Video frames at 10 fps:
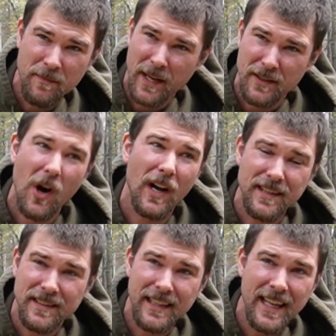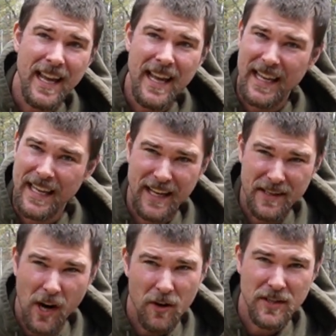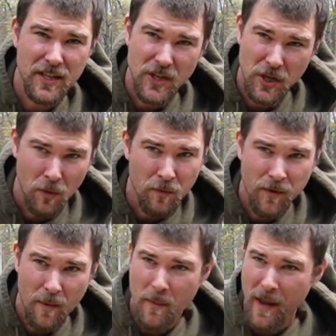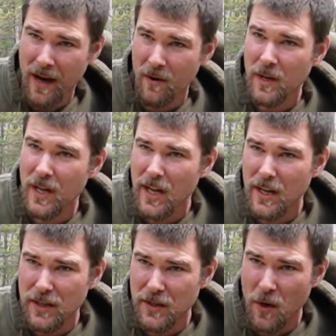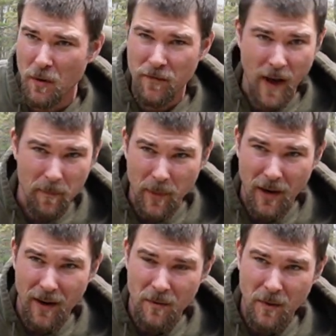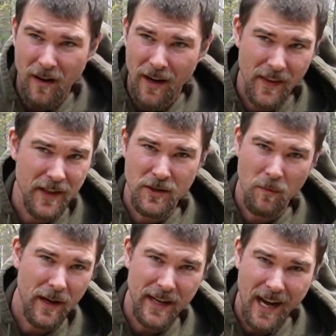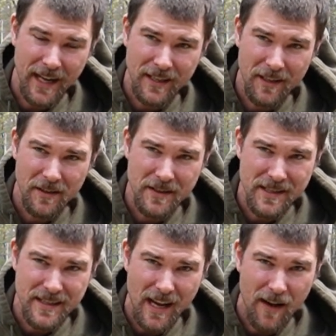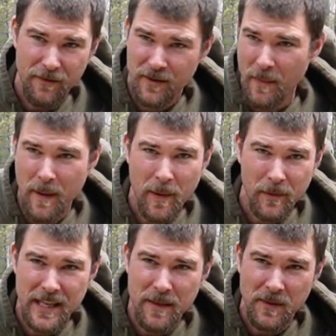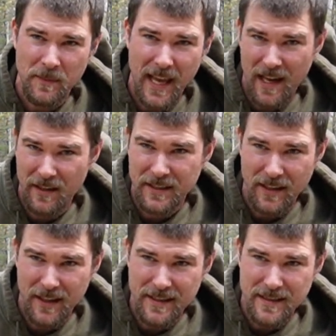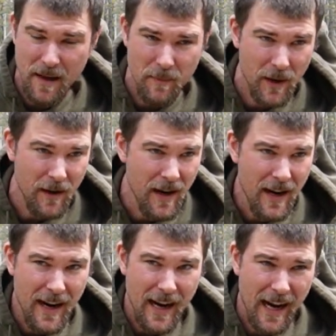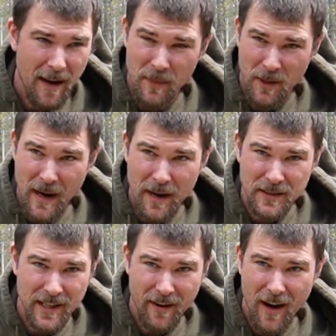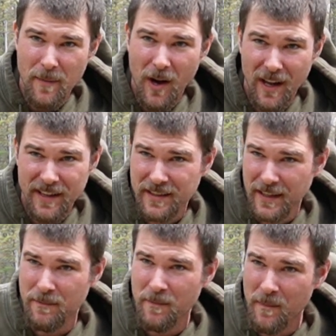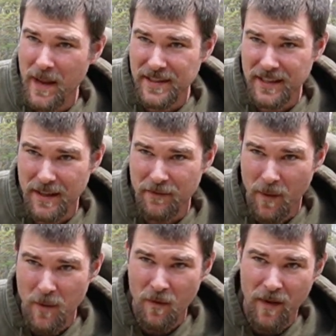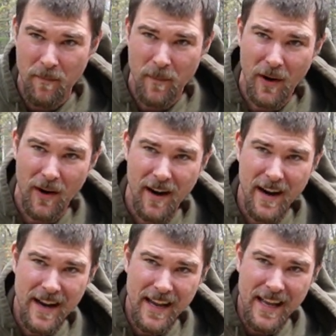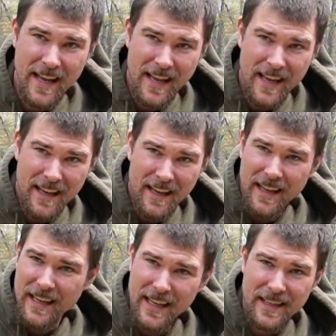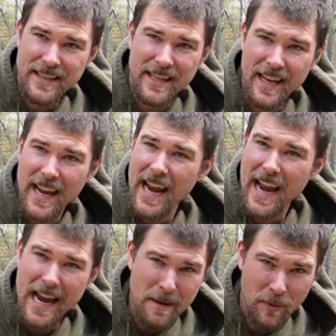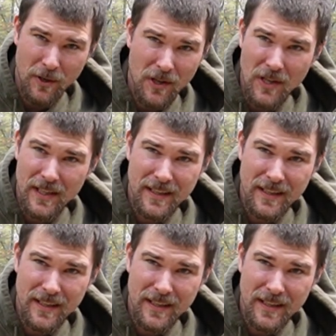because honestly, it is hard to do. From about November, unless you're running high tunnels and stuff, you might be able to keep some kale until like December. But around here, I mean, honestly, basically from November into April,